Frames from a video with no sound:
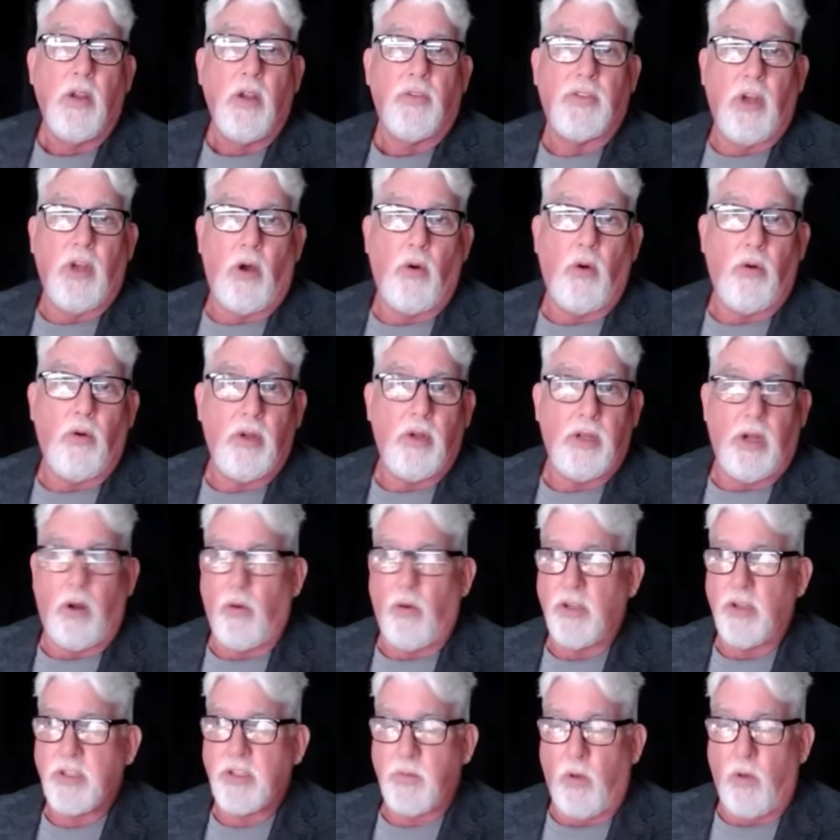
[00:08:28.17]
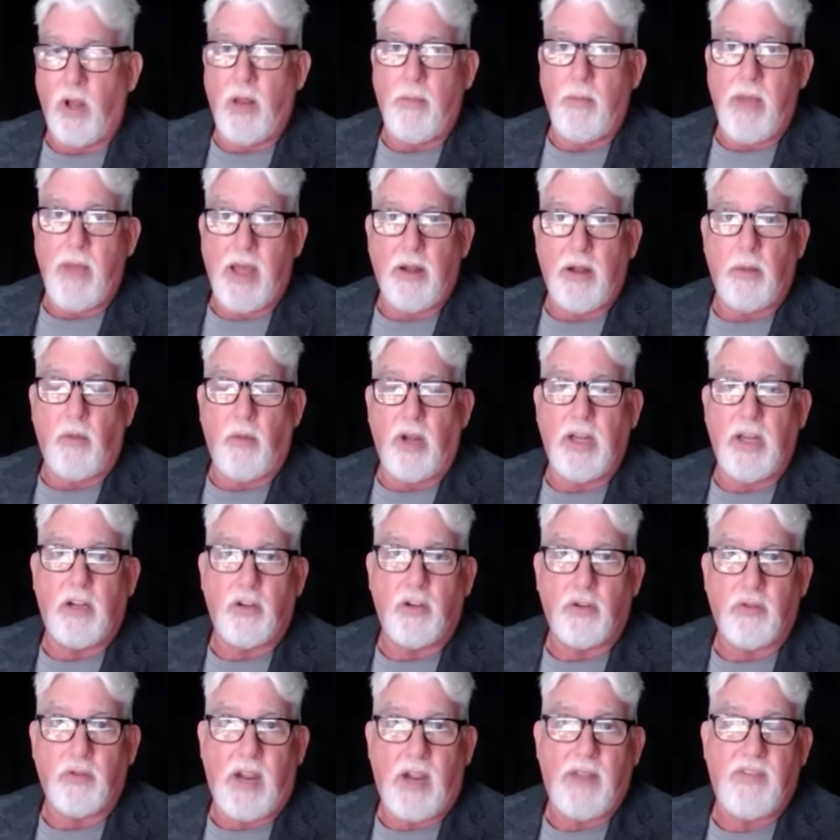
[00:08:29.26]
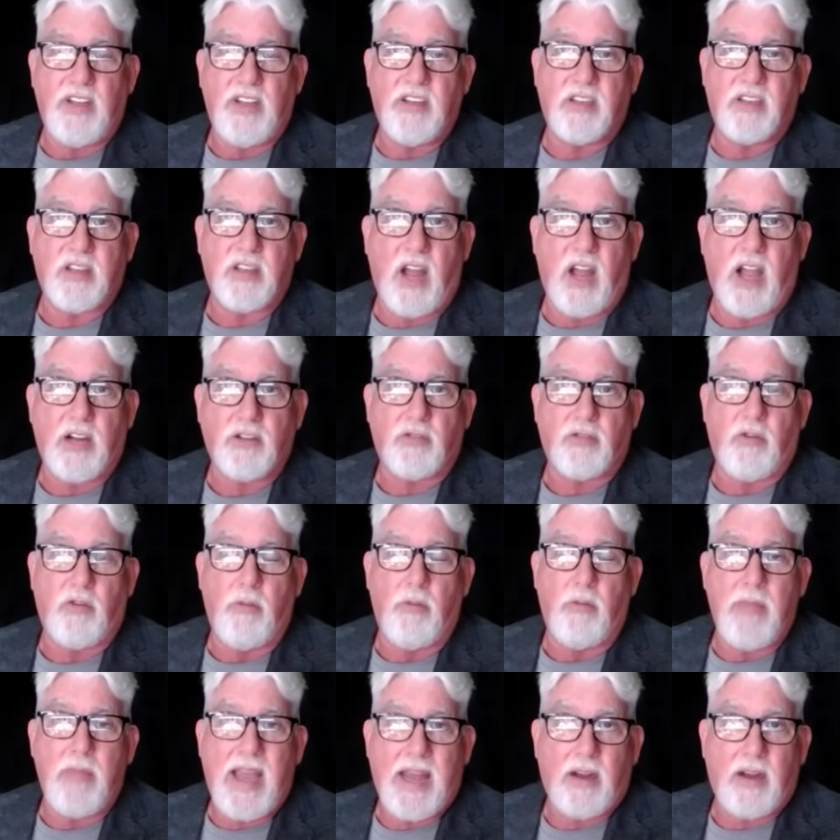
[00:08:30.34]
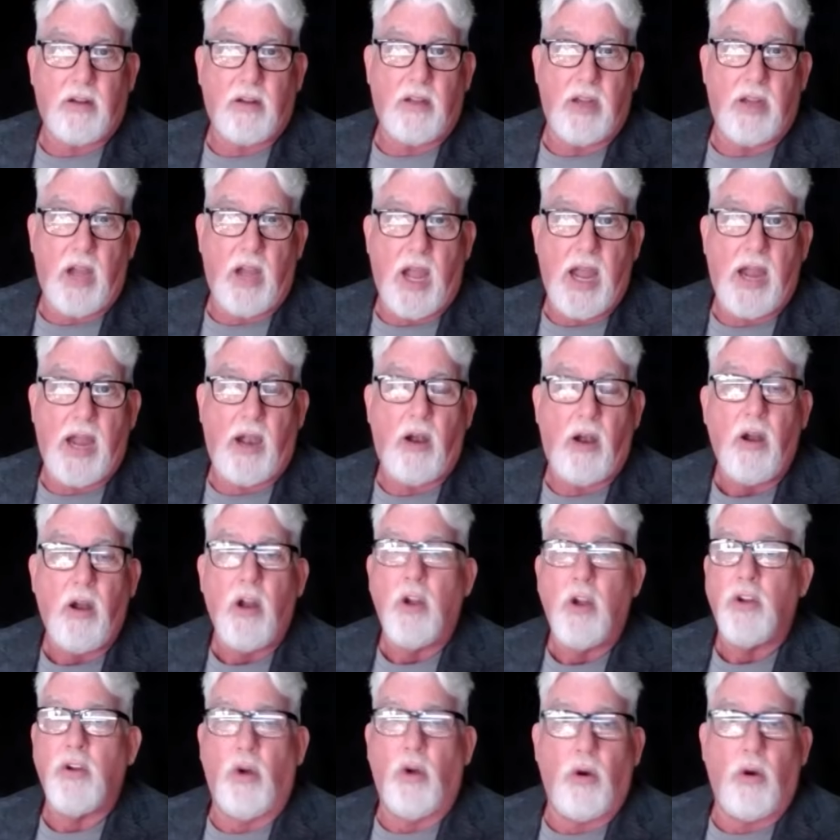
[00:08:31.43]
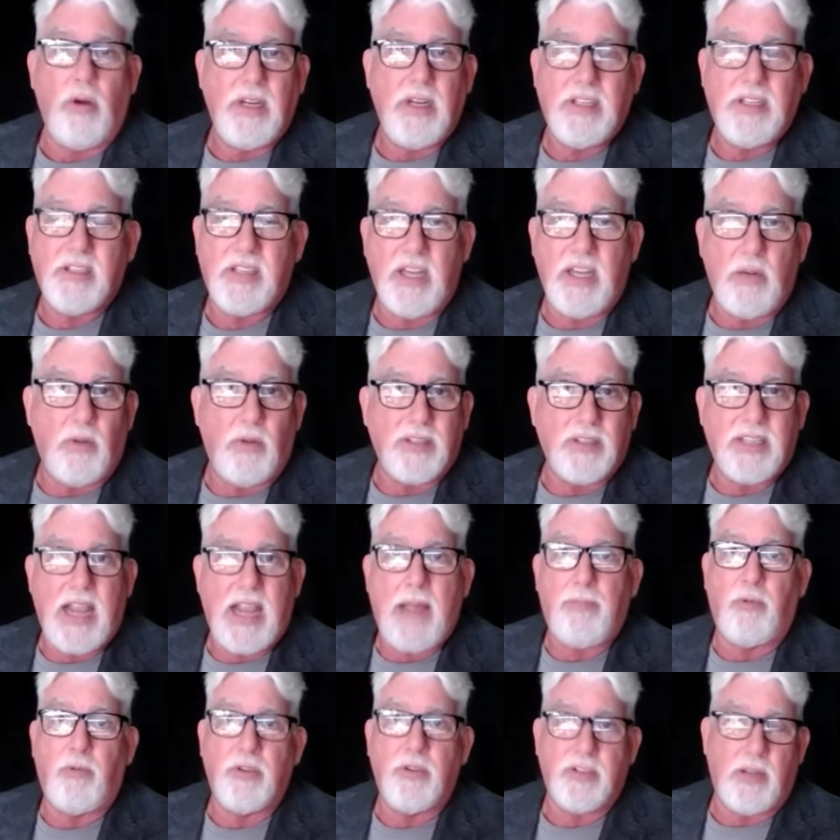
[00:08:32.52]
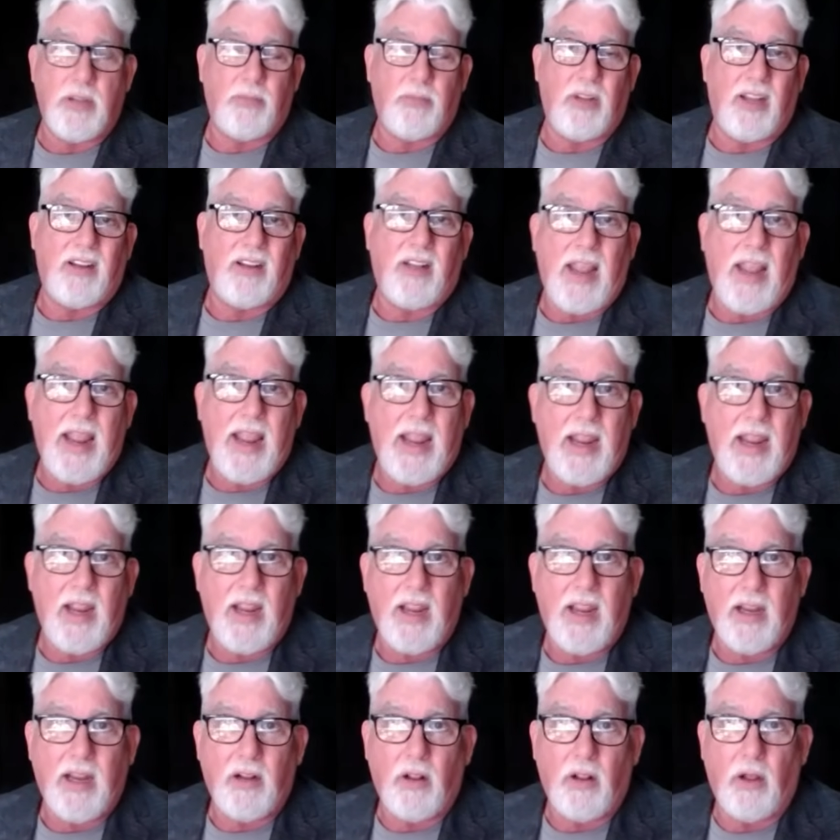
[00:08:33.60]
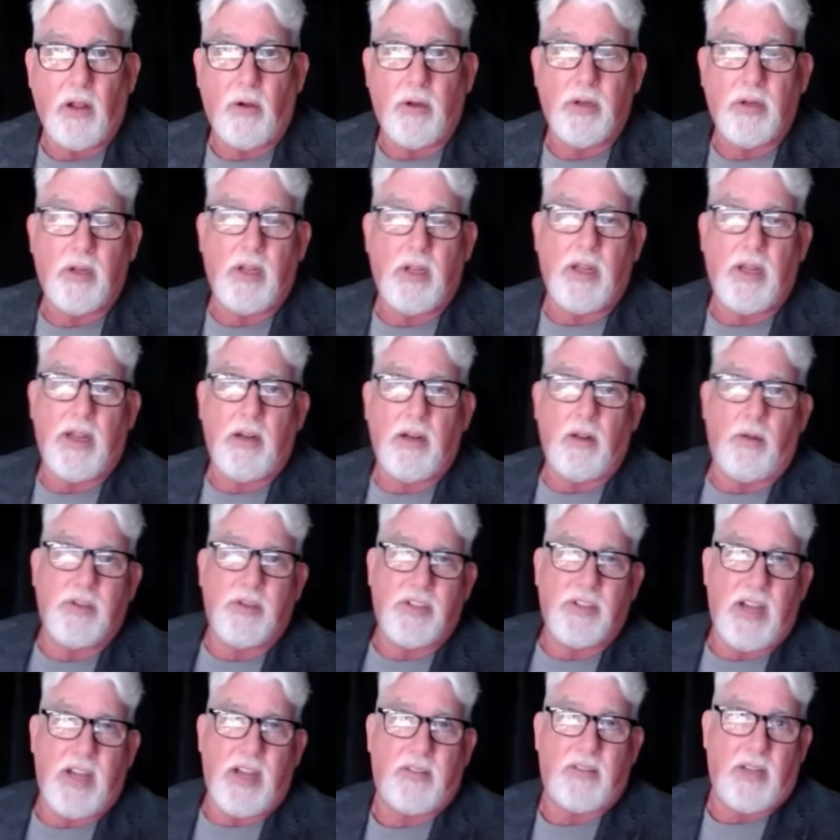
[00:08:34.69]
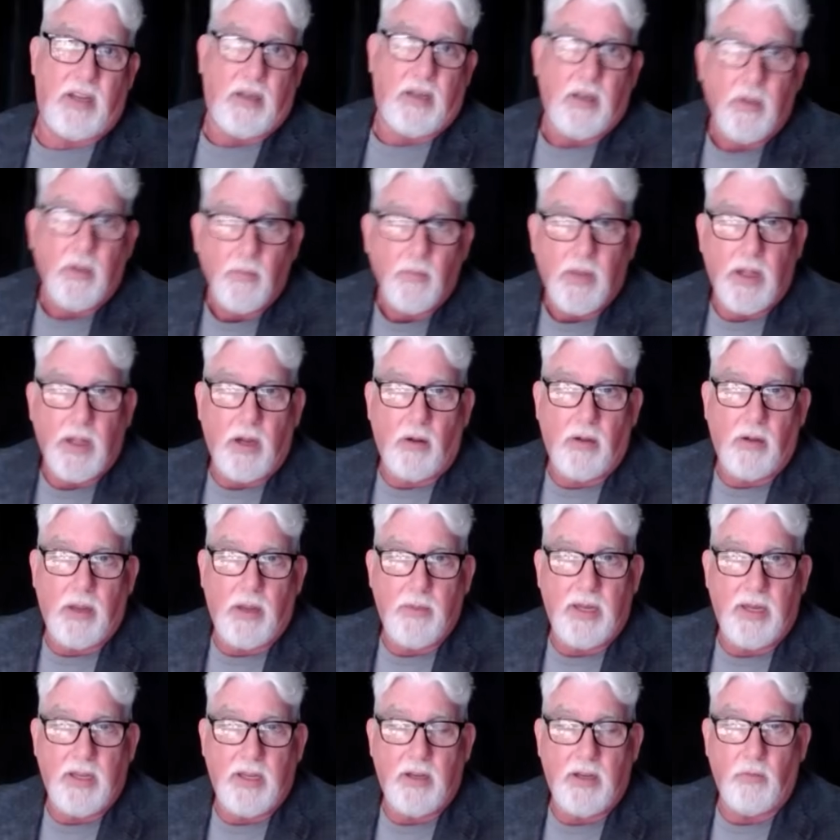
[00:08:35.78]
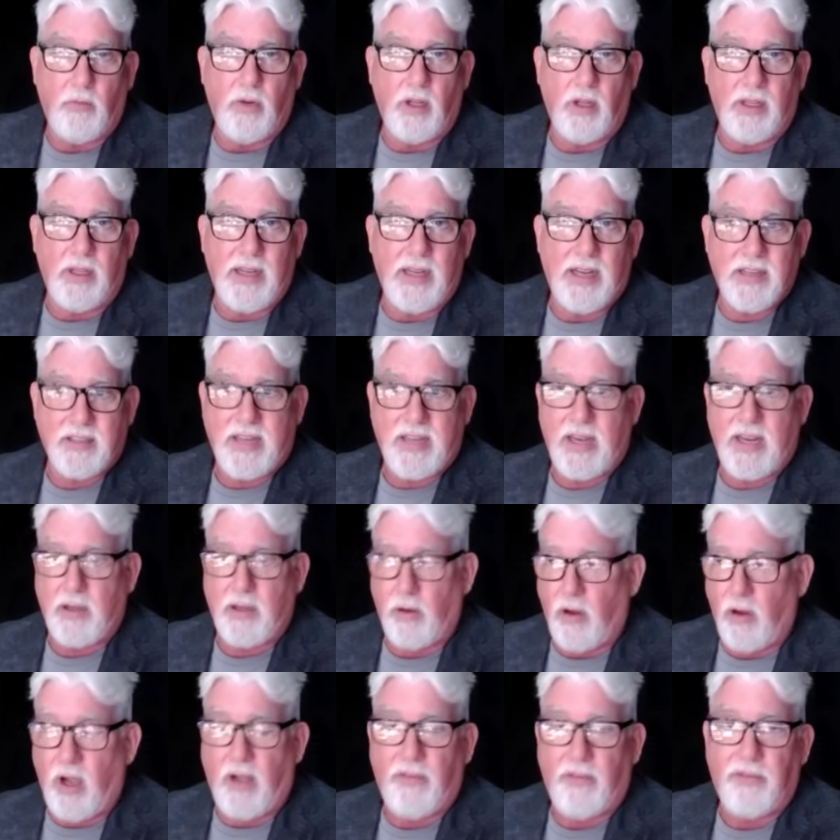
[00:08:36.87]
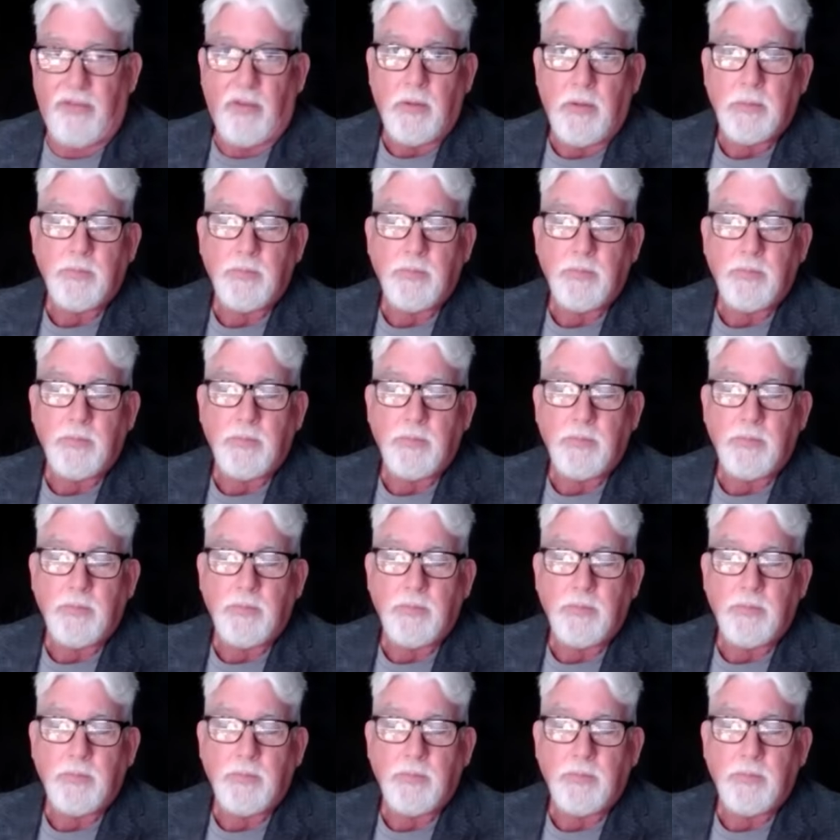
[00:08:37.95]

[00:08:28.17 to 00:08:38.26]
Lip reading: So, a small amount of money could drive these stocks dramatically higher. You already see what's happened with something like the Anglo-Ashanti. I mean, it really has taken off.